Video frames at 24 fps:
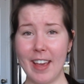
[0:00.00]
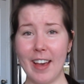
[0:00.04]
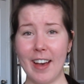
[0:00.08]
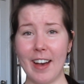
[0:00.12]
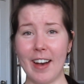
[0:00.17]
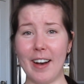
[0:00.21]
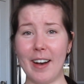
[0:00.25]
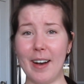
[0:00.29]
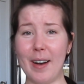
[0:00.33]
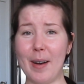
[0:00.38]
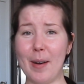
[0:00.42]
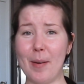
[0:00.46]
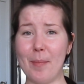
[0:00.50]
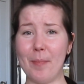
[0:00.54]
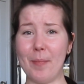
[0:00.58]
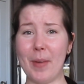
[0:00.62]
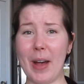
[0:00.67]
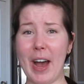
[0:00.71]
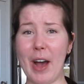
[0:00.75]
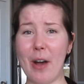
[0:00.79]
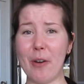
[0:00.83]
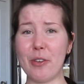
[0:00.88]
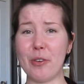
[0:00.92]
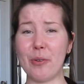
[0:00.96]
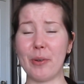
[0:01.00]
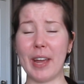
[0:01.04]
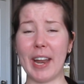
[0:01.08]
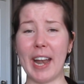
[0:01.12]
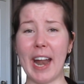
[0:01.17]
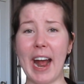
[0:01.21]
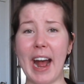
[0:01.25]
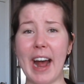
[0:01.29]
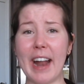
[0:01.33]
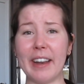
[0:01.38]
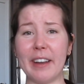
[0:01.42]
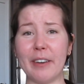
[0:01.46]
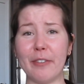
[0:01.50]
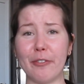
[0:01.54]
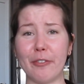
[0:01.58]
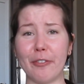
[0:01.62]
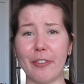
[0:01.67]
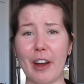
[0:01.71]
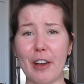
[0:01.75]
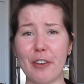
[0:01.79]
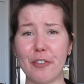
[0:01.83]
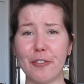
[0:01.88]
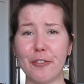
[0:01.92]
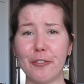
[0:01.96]
how you can add in
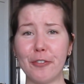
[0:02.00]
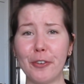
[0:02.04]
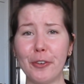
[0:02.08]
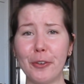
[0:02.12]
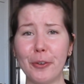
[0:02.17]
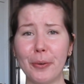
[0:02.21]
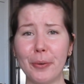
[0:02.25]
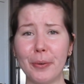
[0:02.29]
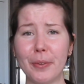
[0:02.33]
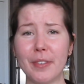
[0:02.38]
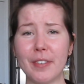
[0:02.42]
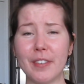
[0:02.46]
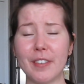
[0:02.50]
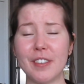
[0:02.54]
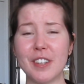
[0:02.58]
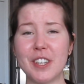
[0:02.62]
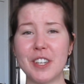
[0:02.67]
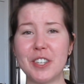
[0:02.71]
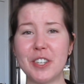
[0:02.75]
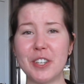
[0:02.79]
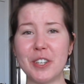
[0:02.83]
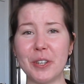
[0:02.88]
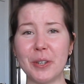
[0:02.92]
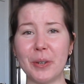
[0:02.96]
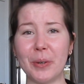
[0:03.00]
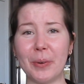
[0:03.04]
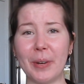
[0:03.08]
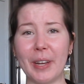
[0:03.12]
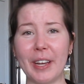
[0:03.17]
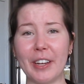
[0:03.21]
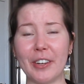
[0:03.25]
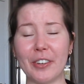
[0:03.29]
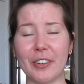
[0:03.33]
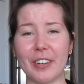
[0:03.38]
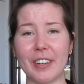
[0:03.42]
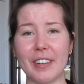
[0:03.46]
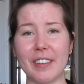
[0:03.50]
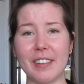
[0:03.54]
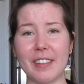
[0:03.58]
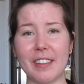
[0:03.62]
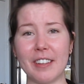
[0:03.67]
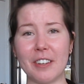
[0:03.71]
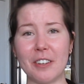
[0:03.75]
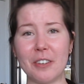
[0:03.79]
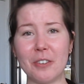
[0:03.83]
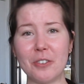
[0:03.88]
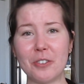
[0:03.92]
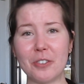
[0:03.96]
fresh foods to increase the
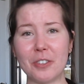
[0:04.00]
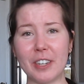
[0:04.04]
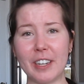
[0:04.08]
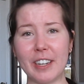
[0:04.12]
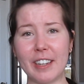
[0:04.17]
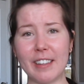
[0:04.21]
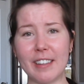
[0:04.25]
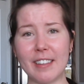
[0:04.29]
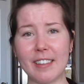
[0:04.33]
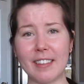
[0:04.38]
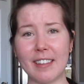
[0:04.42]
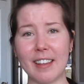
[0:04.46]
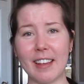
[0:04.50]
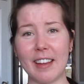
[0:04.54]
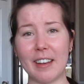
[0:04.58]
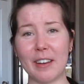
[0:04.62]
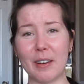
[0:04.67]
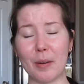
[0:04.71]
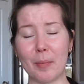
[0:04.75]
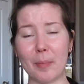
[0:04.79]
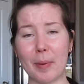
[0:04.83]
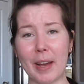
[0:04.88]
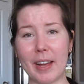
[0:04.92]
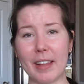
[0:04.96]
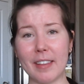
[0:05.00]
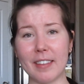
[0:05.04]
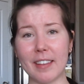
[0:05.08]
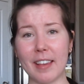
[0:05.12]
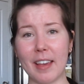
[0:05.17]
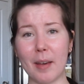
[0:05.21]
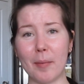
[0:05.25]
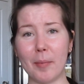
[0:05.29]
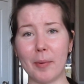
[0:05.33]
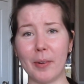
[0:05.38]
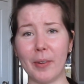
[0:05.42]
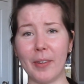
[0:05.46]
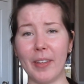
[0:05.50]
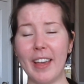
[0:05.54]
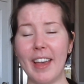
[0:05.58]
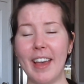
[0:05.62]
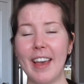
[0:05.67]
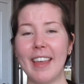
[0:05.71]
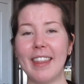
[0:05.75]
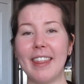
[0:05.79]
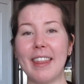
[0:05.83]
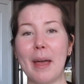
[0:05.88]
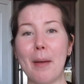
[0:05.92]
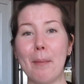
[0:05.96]
nutrients in your pet's kibble,
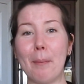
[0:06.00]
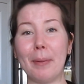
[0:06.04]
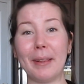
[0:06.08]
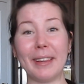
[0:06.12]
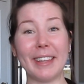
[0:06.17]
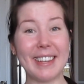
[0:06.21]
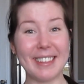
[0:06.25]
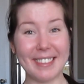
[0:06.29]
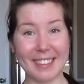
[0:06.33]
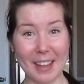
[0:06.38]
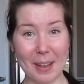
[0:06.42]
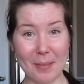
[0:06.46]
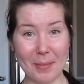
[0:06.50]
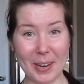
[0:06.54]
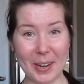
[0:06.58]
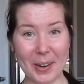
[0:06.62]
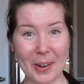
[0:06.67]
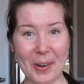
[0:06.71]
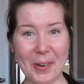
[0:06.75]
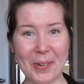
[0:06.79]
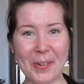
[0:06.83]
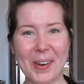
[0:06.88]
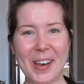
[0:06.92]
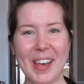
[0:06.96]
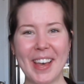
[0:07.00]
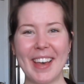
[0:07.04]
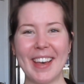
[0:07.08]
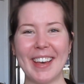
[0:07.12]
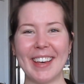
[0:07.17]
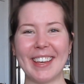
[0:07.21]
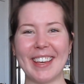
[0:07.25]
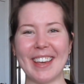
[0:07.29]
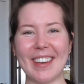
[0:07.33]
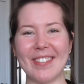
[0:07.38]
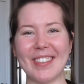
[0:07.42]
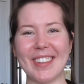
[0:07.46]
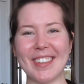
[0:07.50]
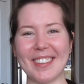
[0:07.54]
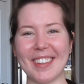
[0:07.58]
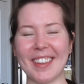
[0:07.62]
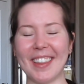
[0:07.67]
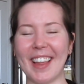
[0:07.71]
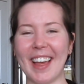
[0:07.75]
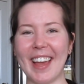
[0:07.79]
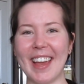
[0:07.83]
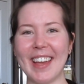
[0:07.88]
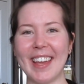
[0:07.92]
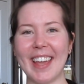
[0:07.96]
then please let me know. Give this a
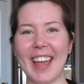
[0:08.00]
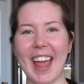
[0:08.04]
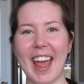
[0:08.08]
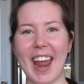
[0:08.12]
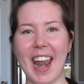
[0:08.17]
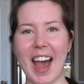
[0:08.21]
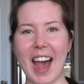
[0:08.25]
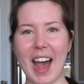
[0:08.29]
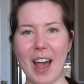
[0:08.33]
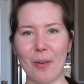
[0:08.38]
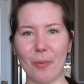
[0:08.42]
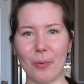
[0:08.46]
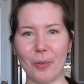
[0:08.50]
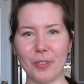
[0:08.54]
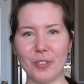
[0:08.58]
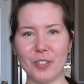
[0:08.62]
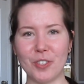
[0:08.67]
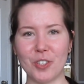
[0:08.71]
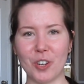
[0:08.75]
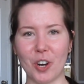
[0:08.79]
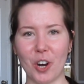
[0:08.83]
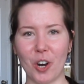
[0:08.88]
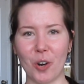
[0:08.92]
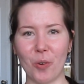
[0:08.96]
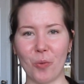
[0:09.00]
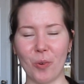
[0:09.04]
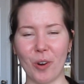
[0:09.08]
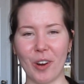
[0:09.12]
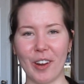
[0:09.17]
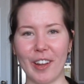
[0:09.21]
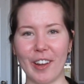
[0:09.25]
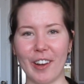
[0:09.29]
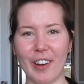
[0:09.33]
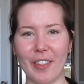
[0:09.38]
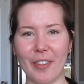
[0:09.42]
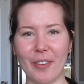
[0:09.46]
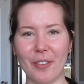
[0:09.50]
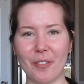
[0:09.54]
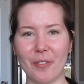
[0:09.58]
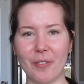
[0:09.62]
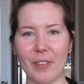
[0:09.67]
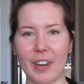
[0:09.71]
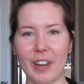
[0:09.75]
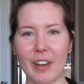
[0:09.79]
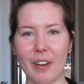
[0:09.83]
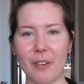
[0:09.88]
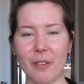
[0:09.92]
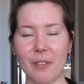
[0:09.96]
like and I will start working on those
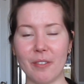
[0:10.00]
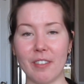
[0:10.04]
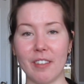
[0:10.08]
videos.